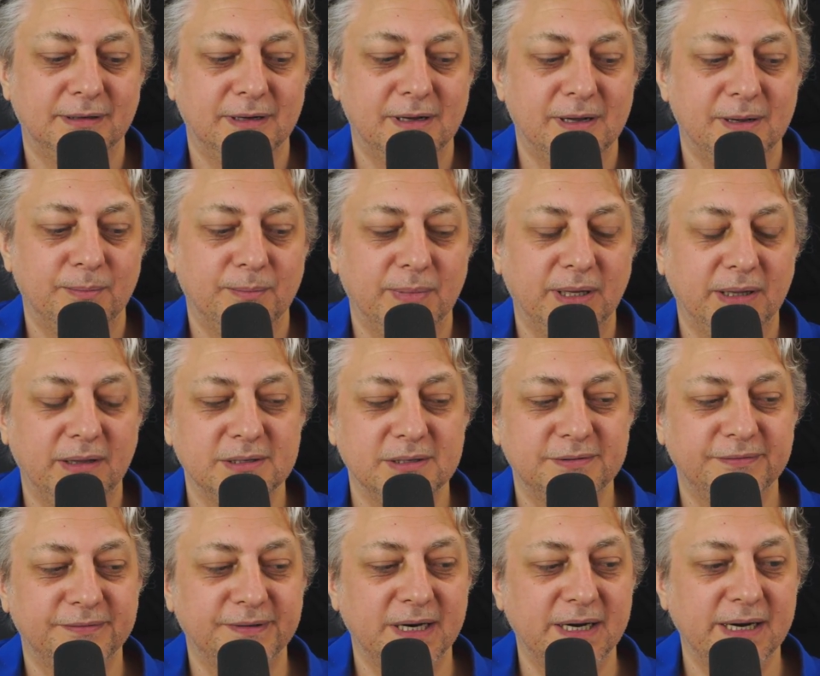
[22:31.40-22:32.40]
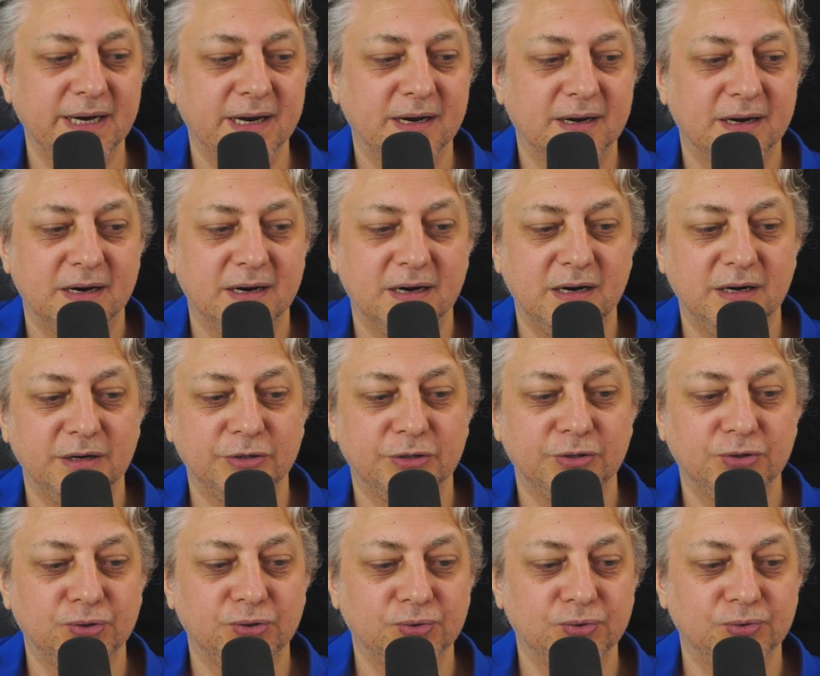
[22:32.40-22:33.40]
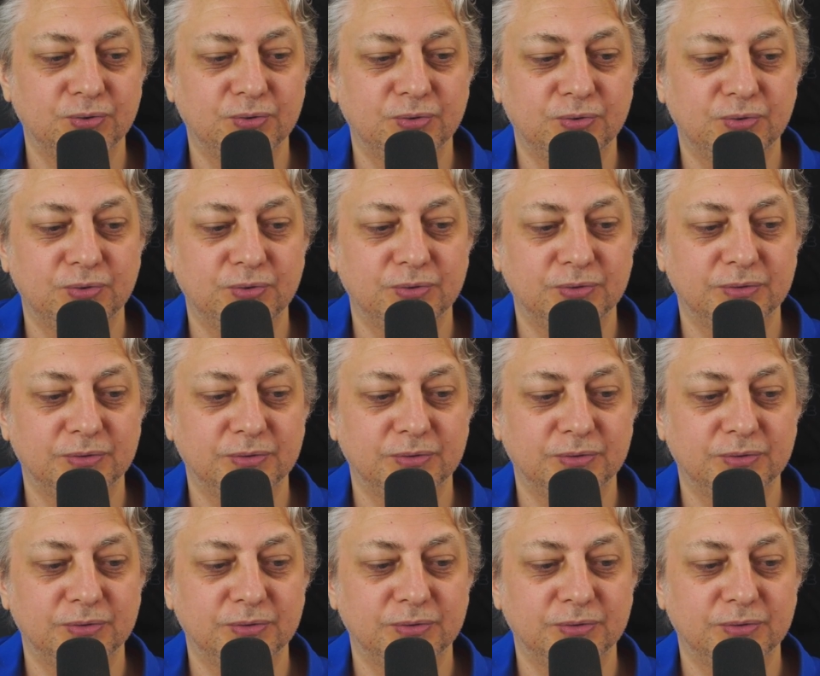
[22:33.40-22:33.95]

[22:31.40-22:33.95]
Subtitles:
But it's very hard to